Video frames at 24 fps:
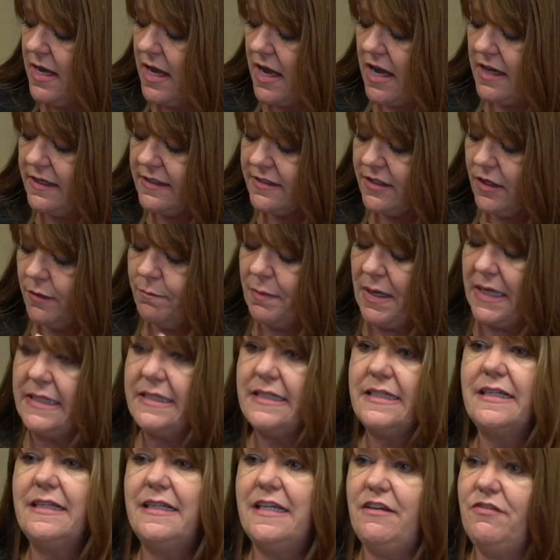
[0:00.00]
And so
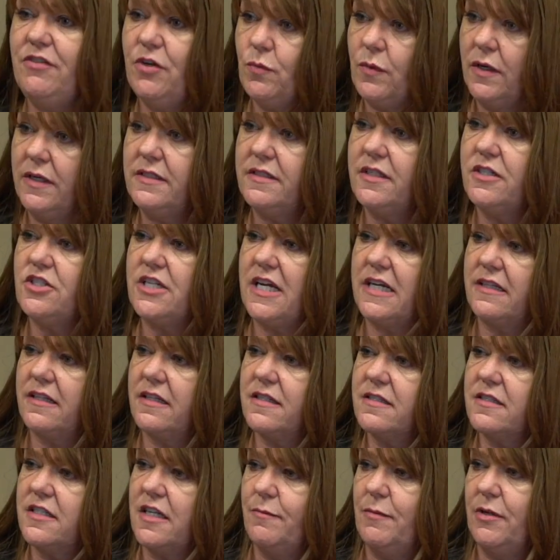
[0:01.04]
basically, if you want to check the
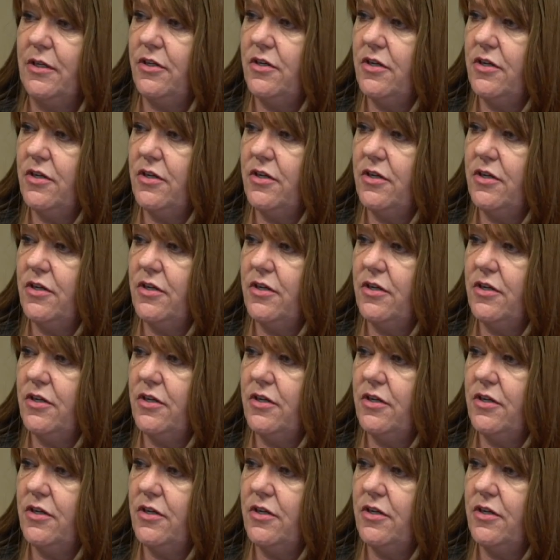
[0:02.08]
stomach,